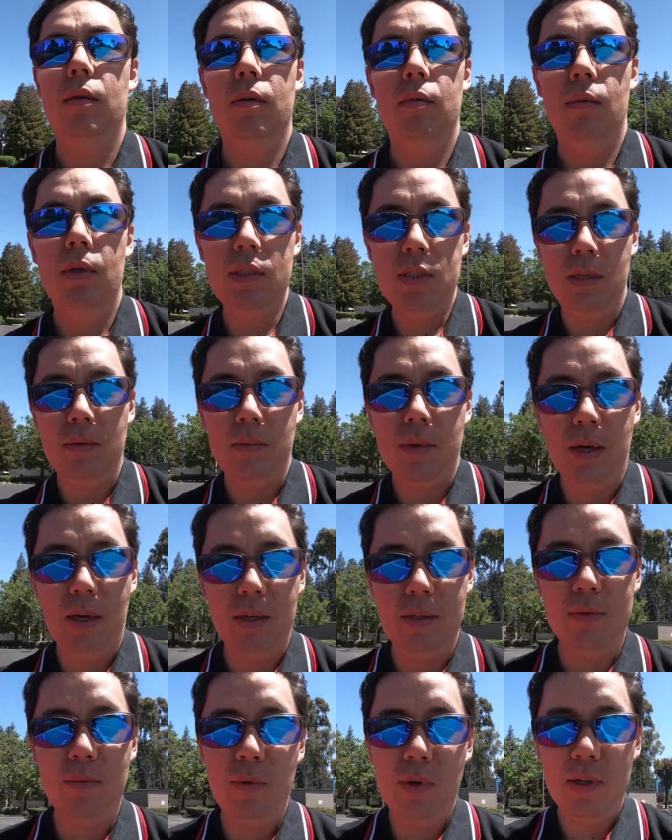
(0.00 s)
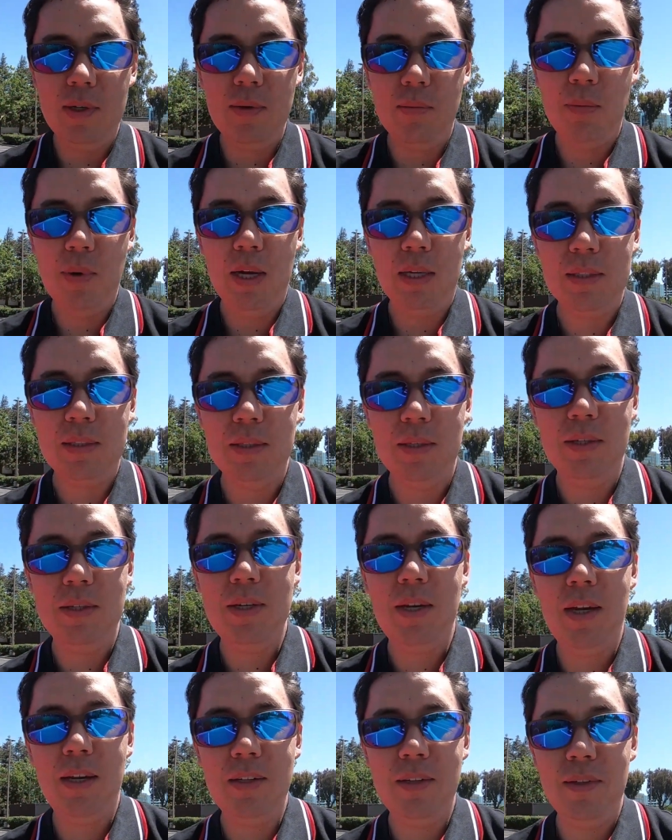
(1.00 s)
What's up, guys? Welcome back to the
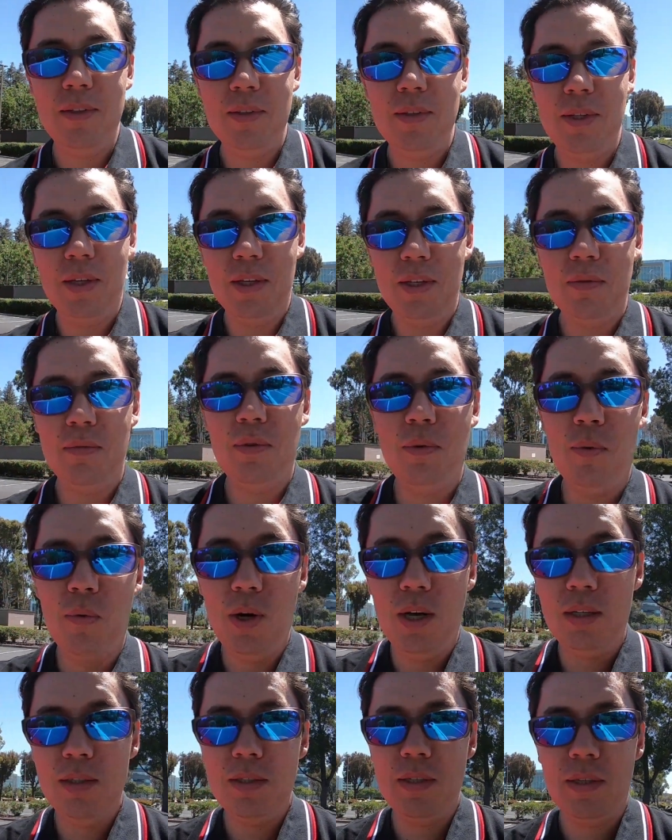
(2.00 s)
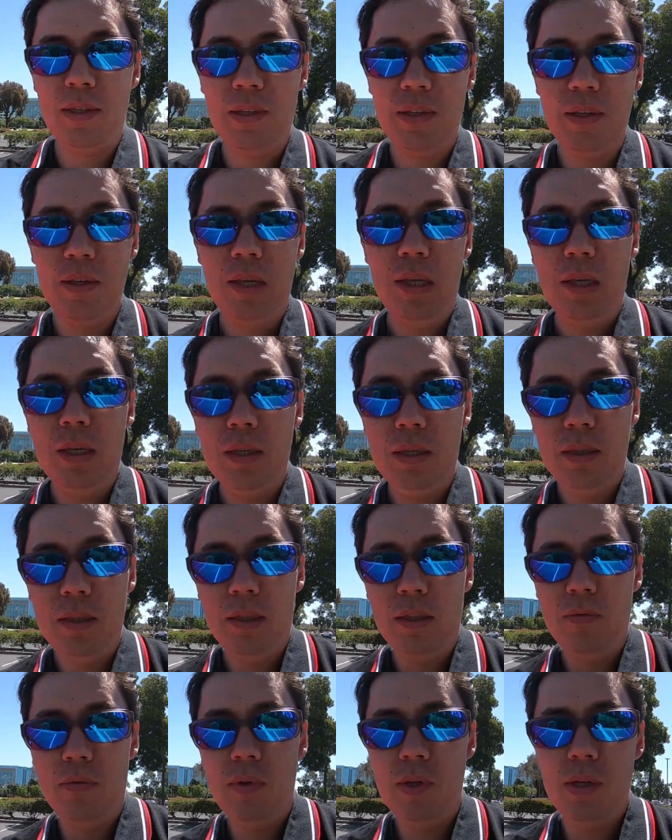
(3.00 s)
channel. Thank you for watching.
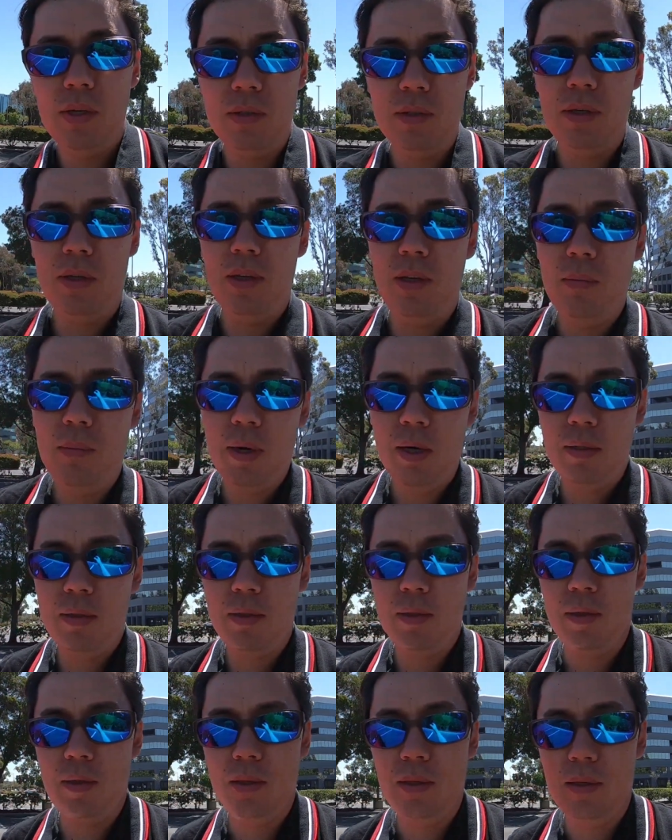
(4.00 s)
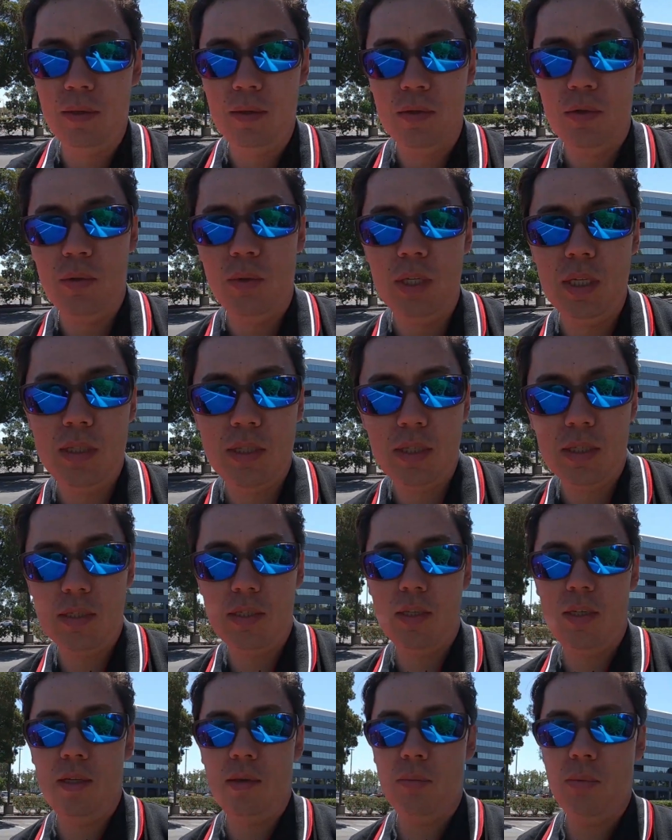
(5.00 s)
This video is all about the
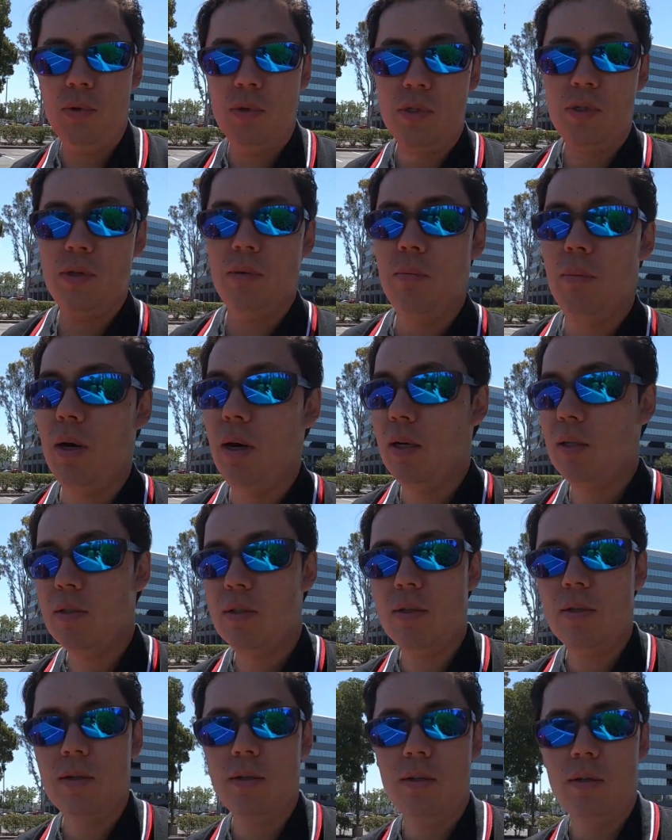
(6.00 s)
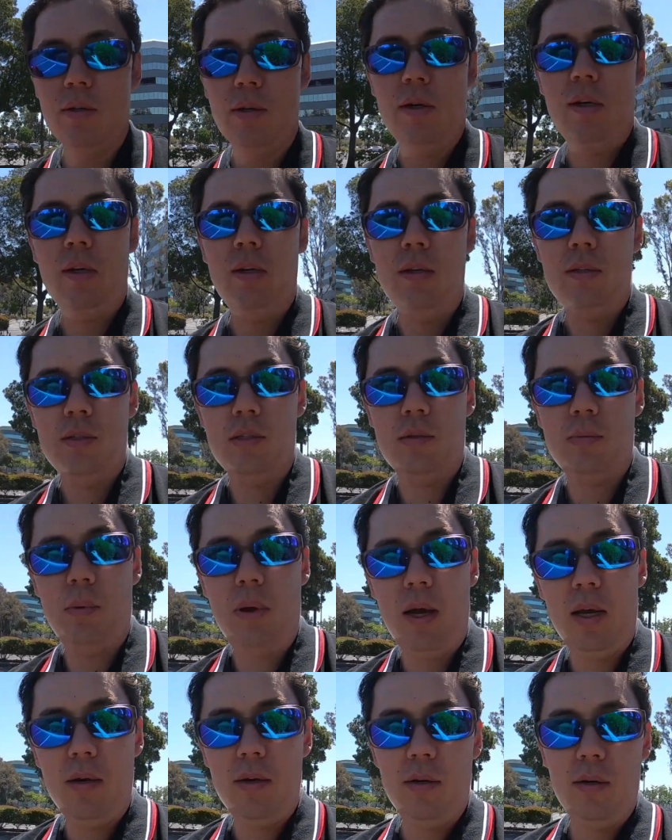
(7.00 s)
2016 Porsche Boxster
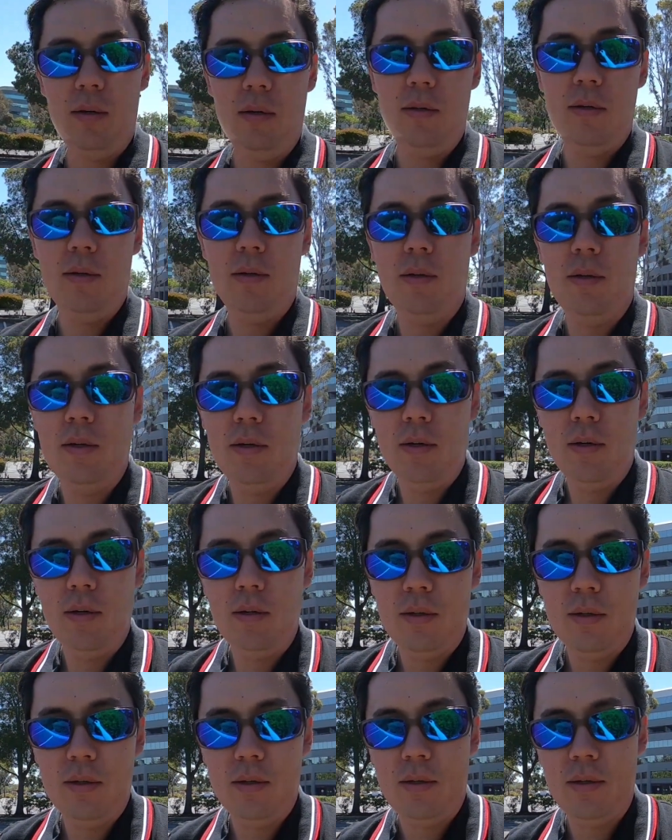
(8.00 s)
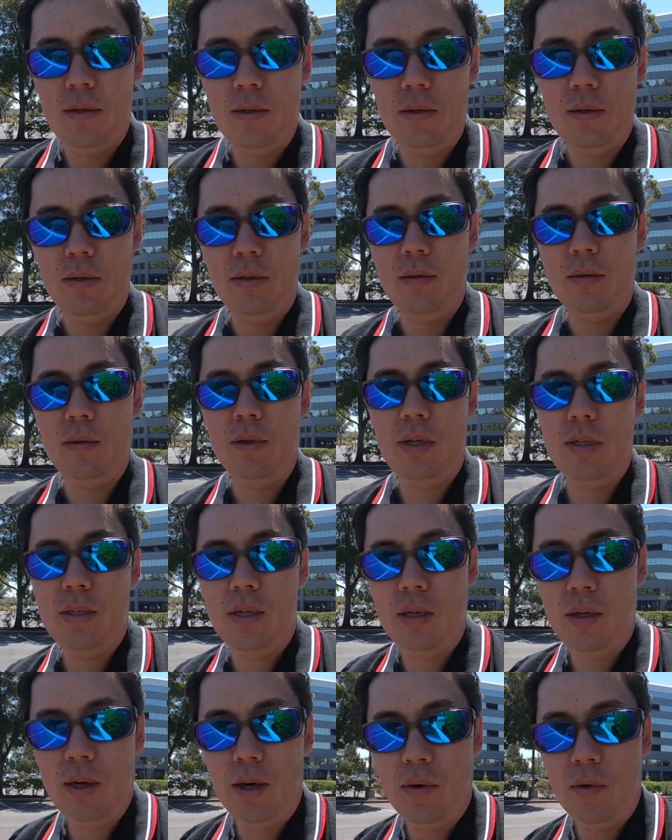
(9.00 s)
Spyder. I'm going to
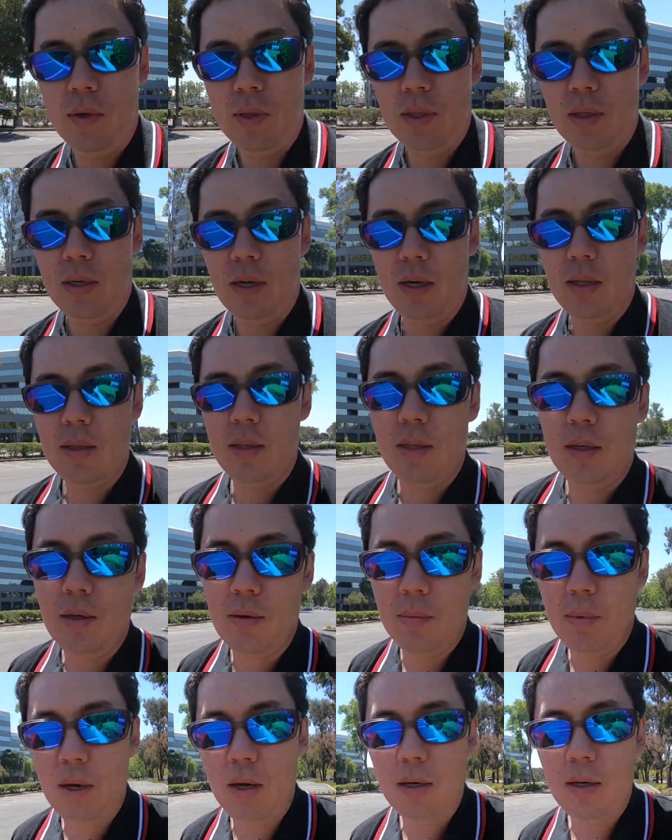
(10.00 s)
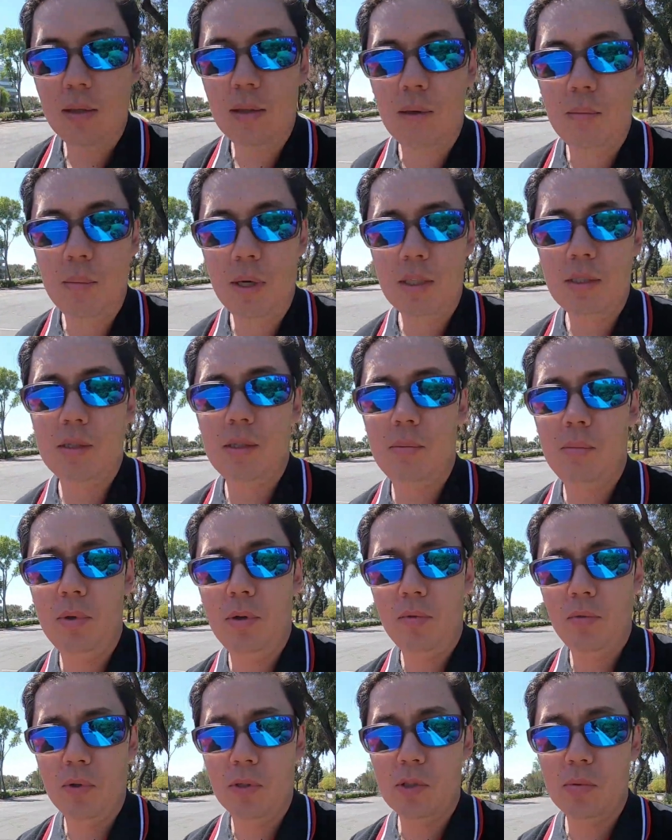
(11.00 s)
tell you everything I think about it that makes it a
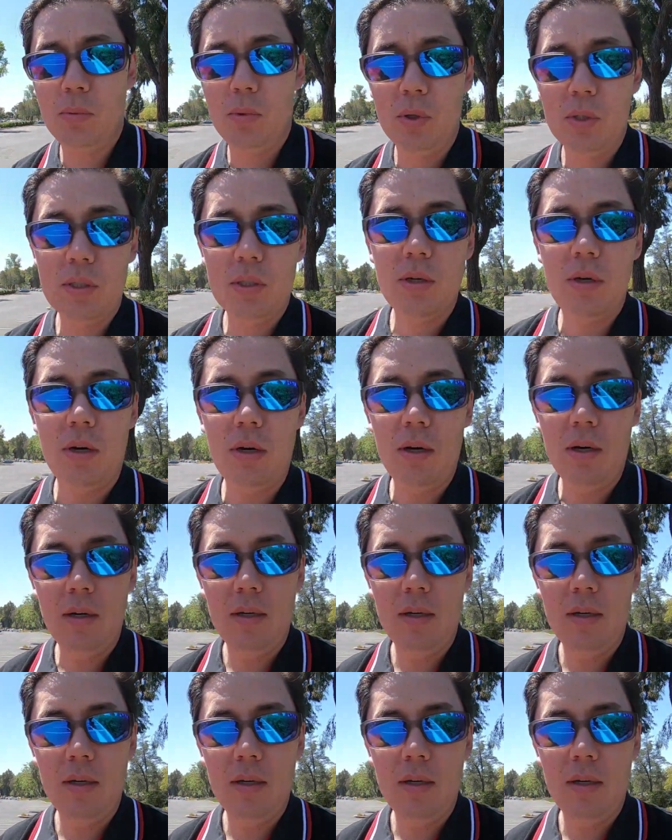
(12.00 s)
perfect sports car.